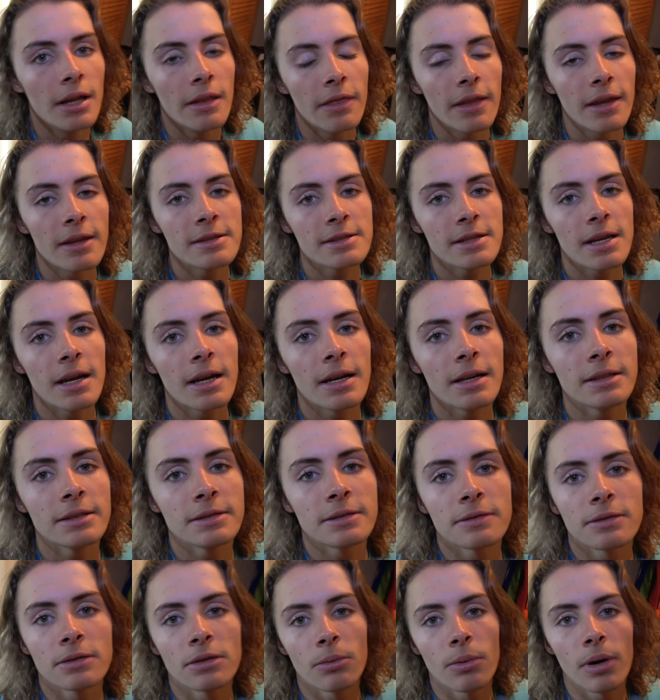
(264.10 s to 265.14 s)
thanks
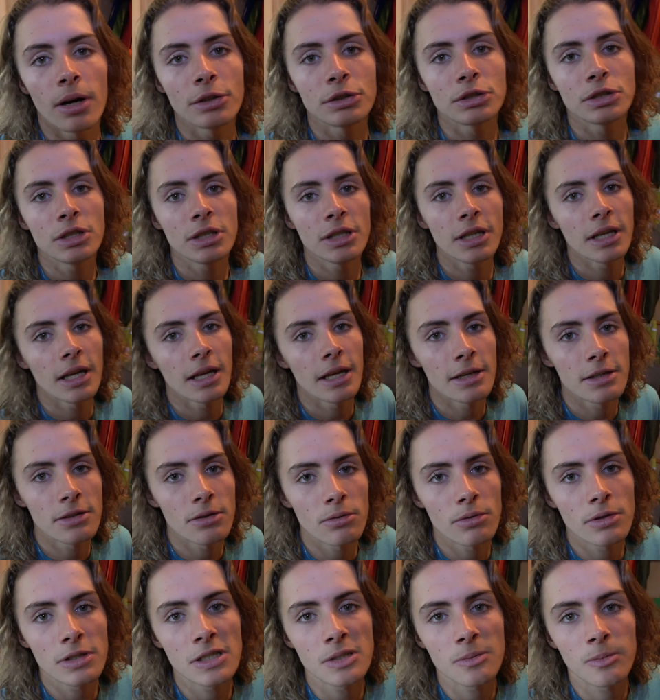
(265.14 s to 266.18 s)
guys for watching. And as
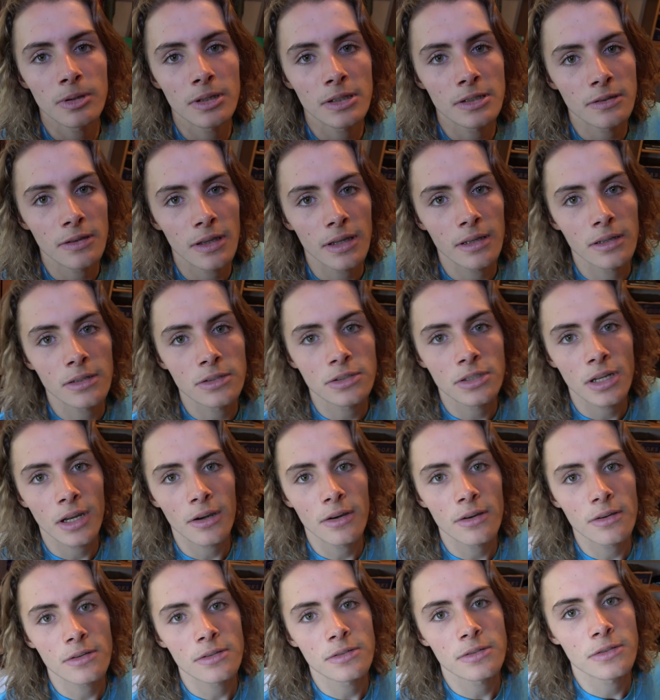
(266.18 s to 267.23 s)
always, please like,
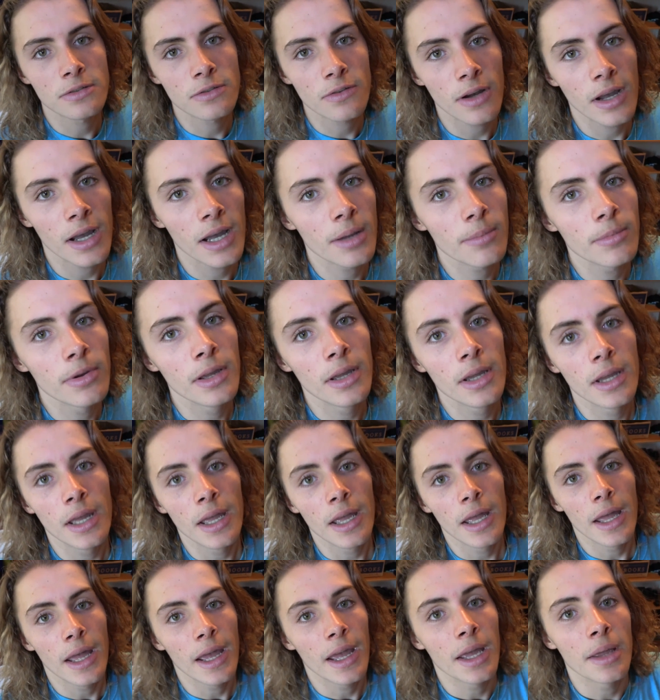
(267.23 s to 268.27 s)
share, subscribe,
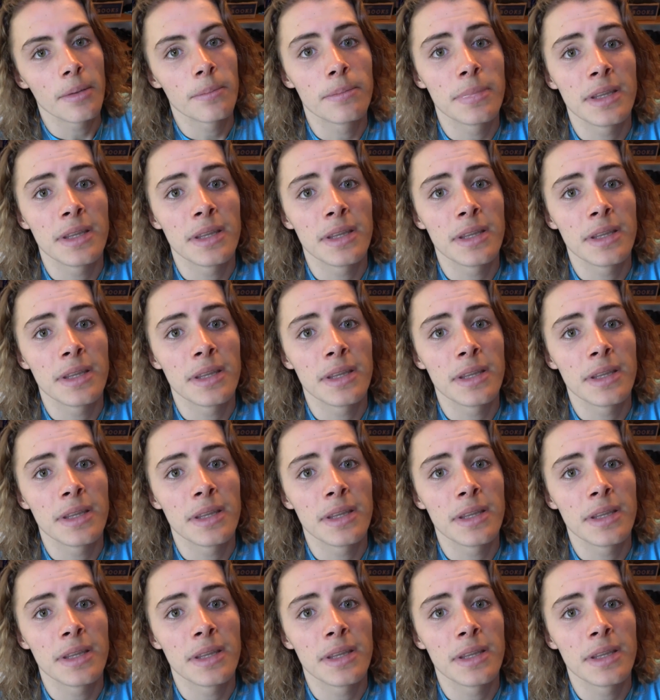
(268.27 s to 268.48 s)
and